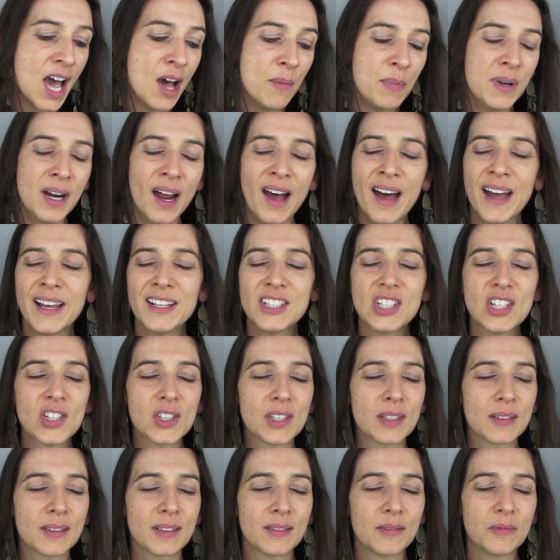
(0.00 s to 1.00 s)
But I
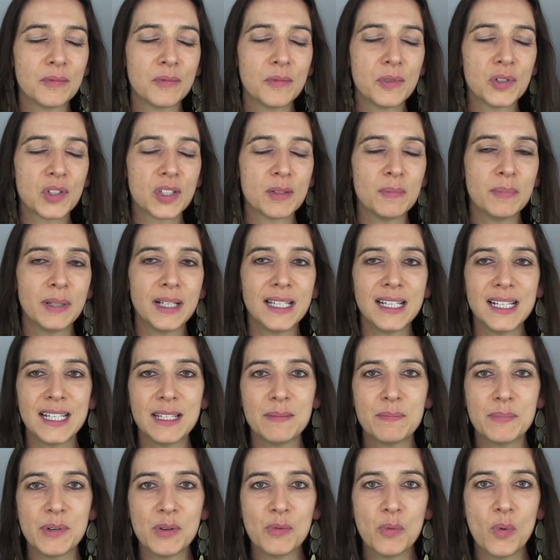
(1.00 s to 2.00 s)
just was completely
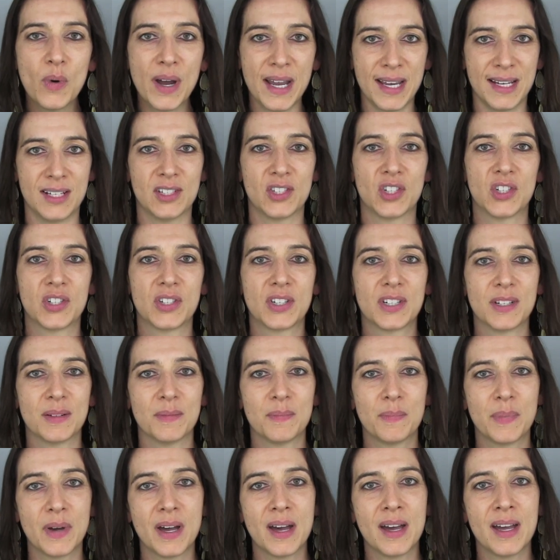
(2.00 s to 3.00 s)
bewitched
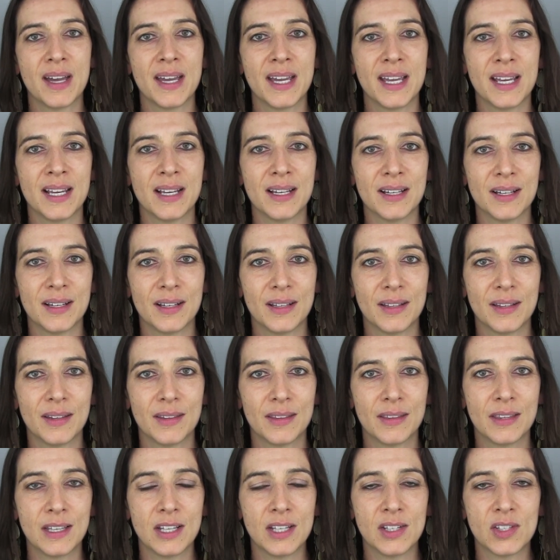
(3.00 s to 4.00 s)
by
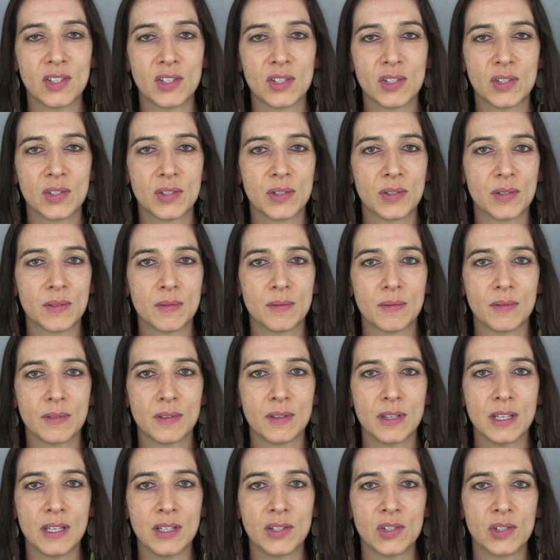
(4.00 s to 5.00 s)
this
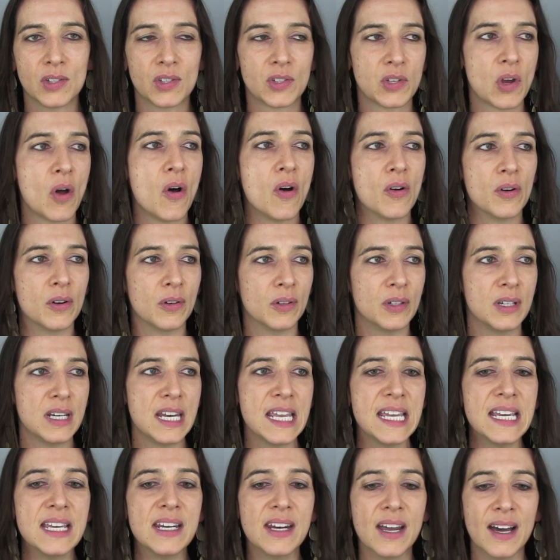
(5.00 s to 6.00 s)
song,
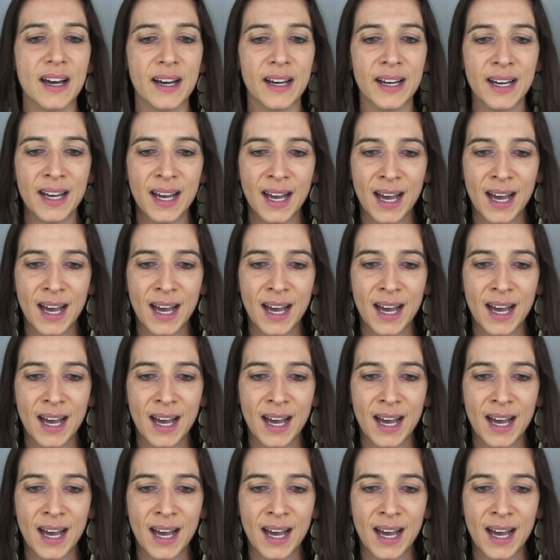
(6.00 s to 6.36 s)
Nina,